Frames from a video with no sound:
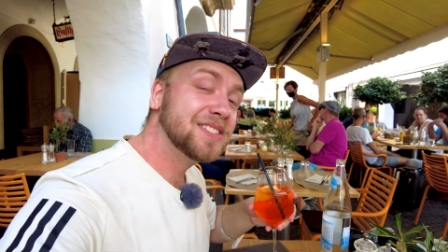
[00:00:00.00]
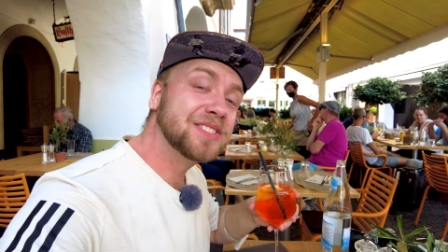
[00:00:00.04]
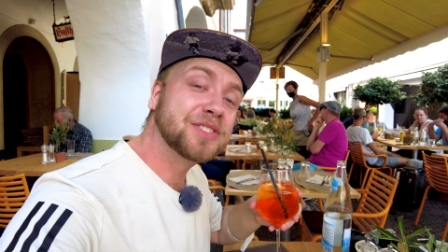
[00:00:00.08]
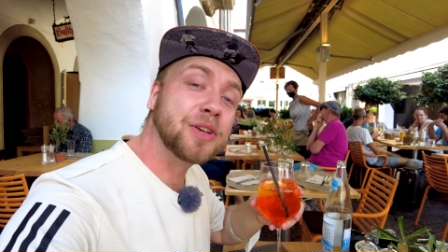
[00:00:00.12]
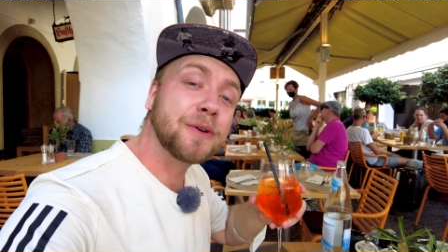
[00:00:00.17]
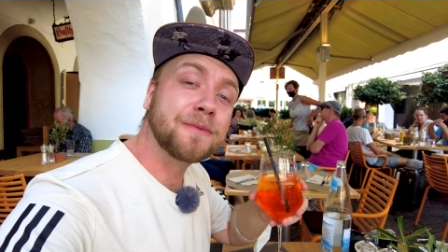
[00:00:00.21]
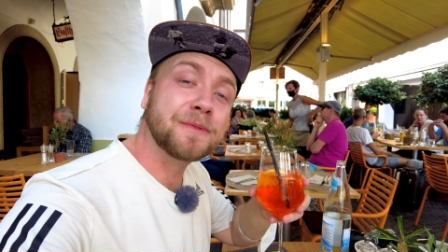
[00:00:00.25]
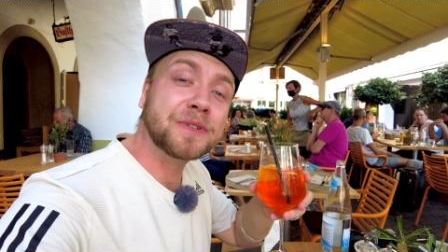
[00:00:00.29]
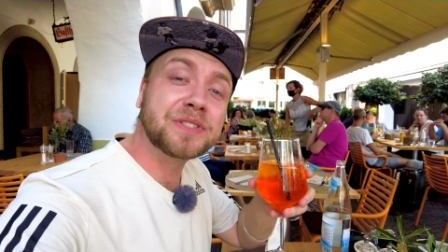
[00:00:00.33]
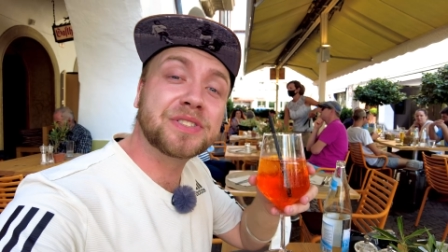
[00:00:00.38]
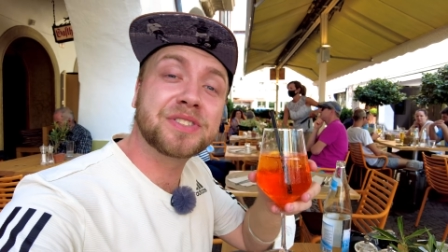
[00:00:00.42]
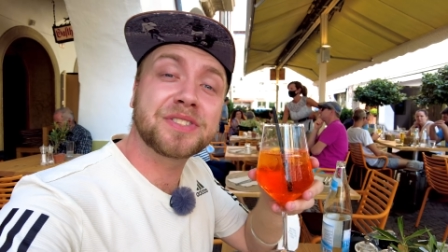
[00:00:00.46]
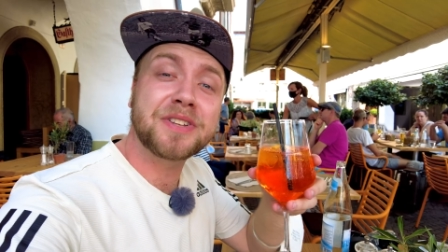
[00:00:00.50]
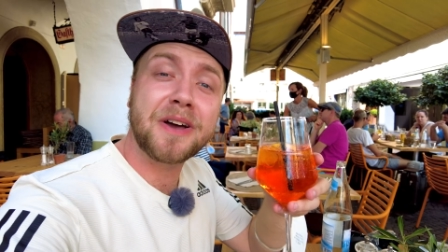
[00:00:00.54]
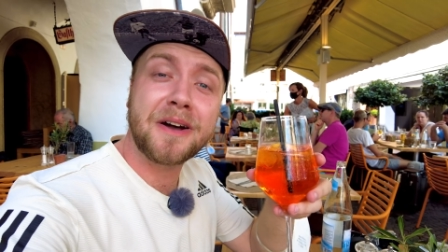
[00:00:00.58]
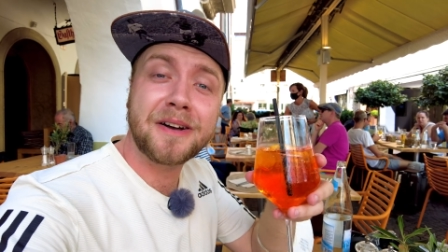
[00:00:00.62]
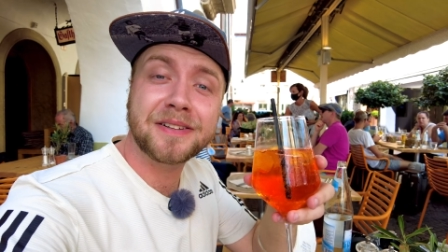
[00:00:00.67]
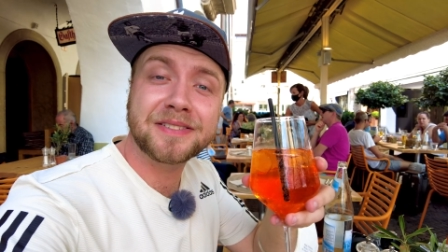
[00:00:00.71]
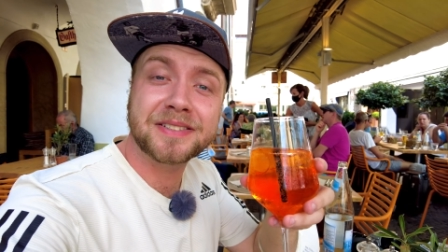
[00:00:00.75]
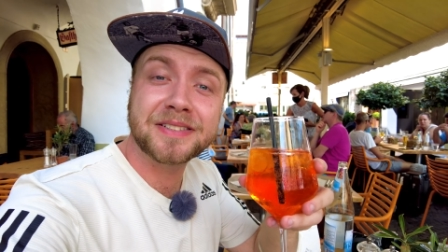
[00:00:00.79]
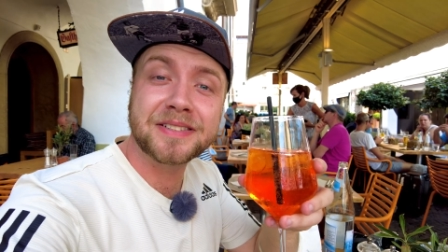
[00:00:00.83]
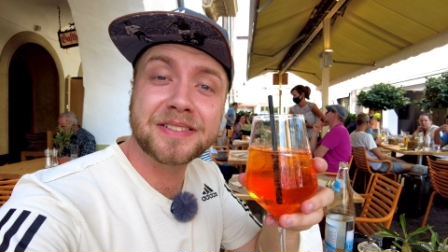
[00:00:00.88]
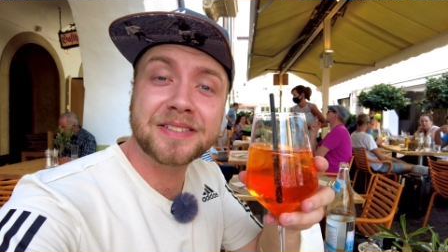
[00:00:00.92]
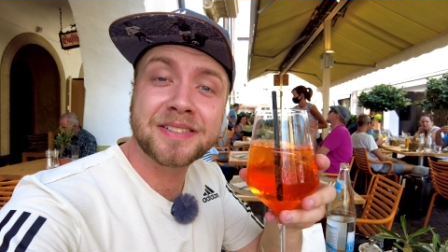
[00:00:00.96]
So for
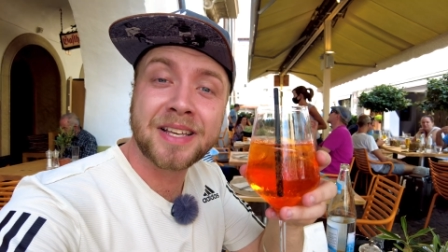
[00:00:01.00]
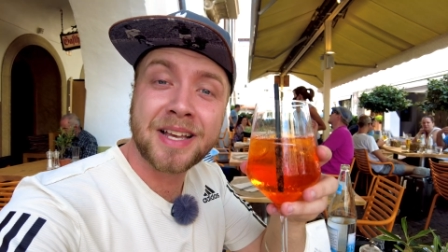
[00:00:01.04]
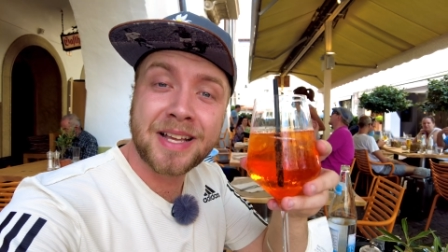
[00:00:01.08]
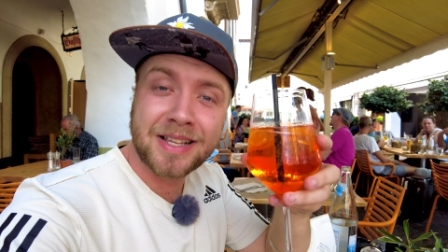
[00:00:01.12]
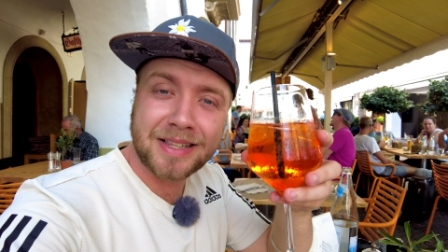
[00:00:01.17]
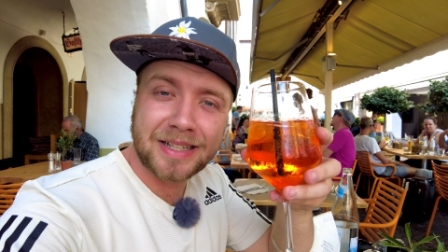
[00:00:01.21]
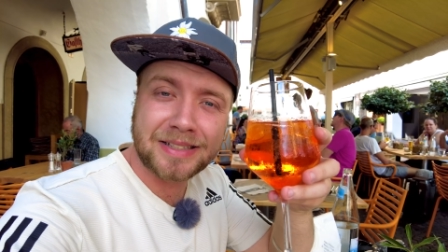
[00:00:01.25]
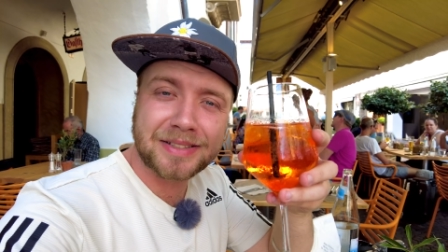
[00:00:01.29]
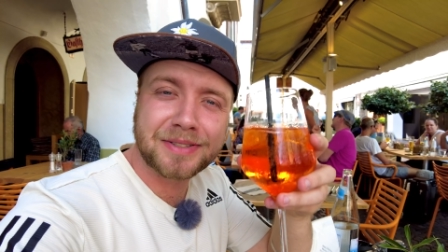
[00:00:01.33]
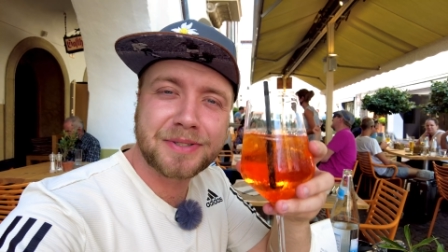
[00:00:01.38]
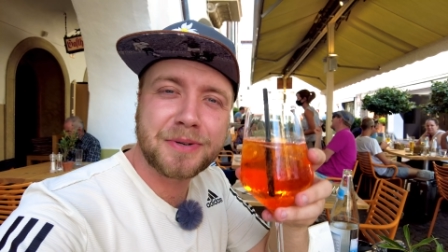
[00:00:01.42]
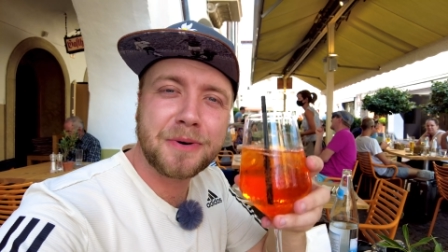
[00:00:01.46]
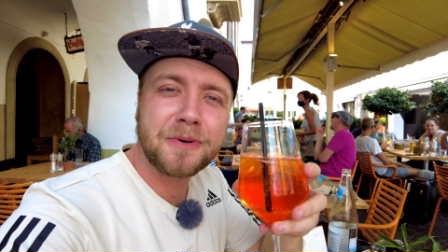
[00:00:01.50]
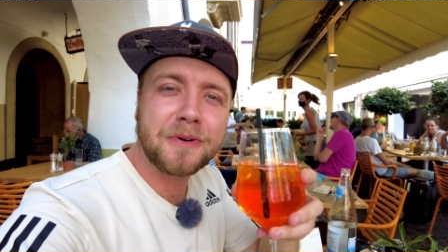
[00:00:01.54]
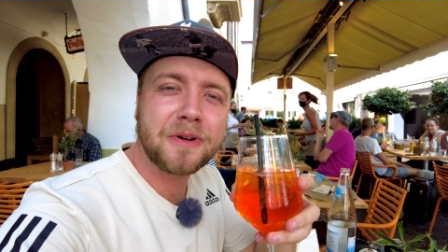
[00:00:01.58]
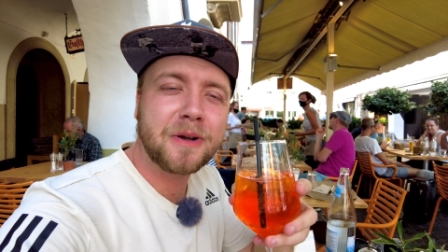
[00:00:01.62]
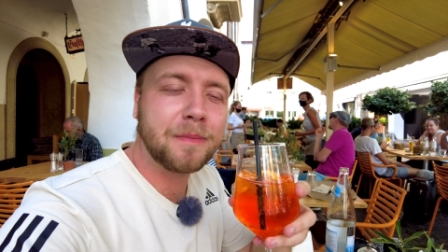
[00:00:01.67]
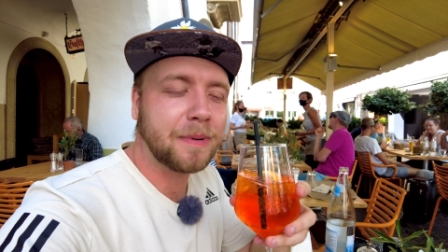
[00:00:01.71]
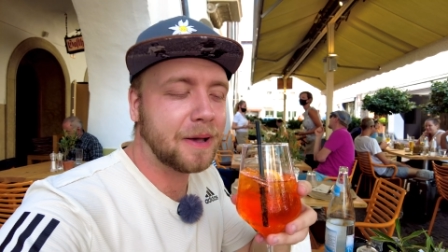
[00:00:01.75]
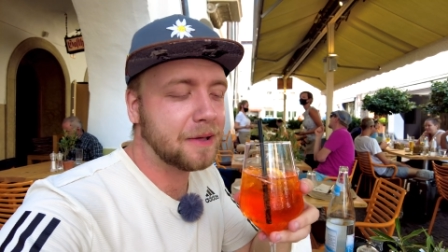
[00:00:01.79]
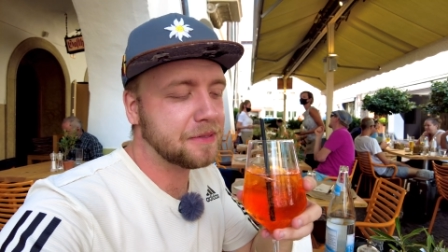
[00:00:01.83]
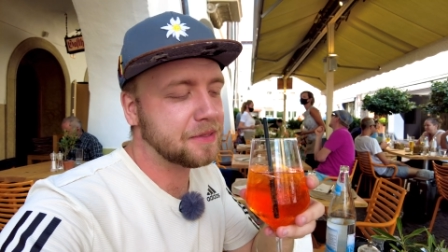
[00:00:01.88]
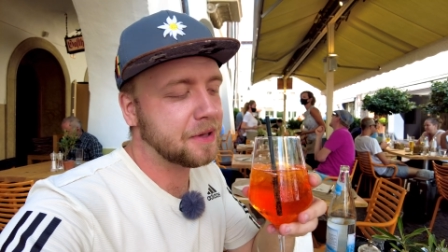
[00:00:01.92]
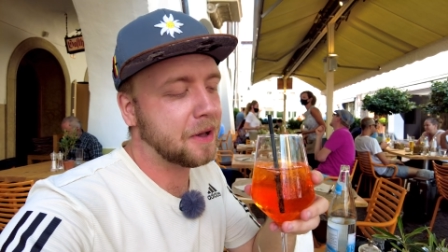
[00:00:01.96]
starters, let's talk
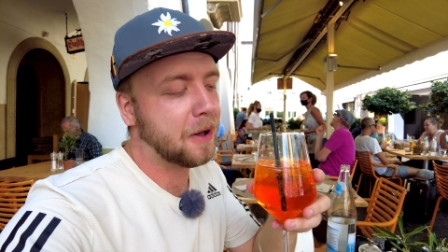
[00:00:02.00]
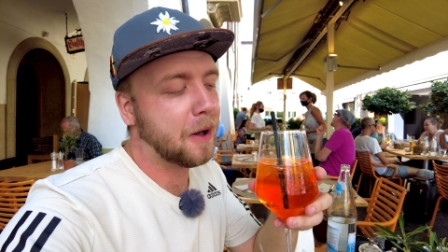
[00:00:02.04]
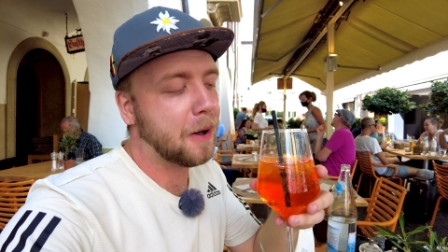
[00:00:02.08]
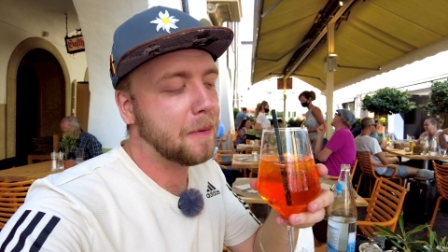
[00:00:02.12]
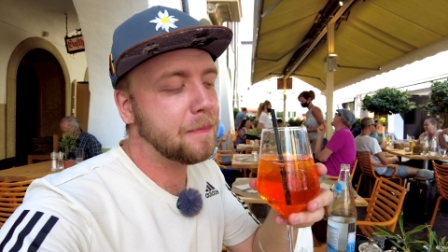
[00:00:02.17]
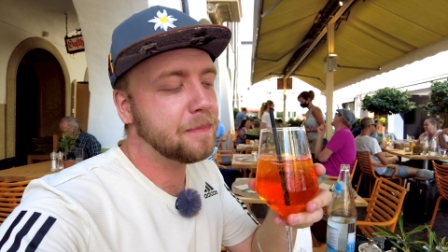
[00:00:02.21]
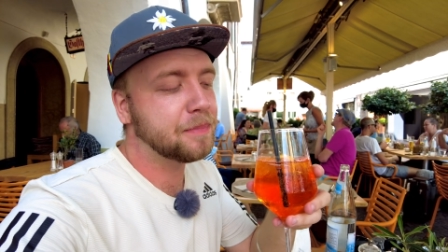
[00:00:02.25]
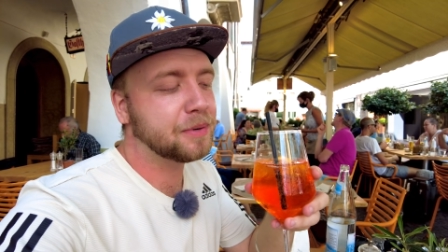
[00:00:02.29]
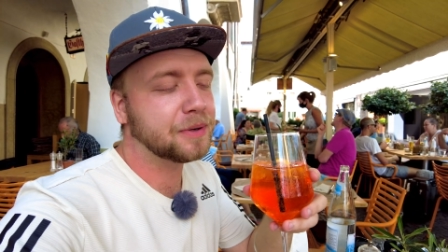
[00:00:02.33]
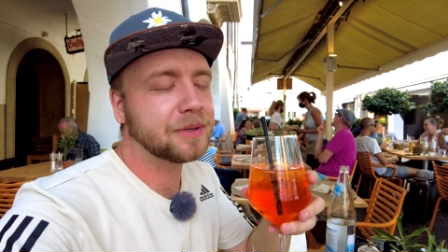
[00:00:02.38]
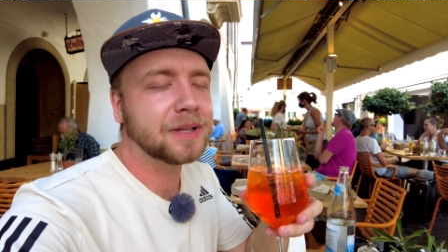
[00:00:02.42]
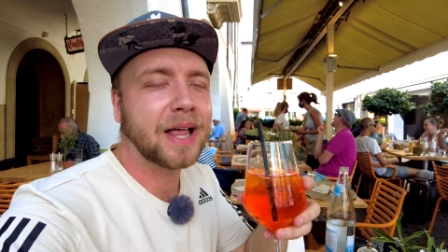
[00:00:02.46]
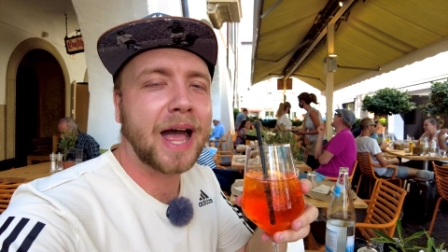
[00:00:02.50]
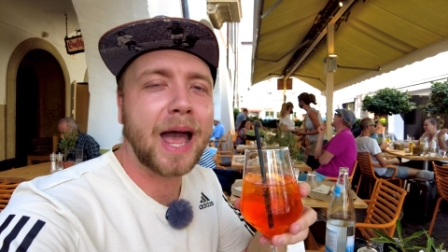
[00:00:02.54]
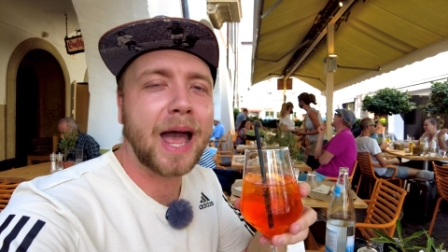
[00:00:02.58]
about the humble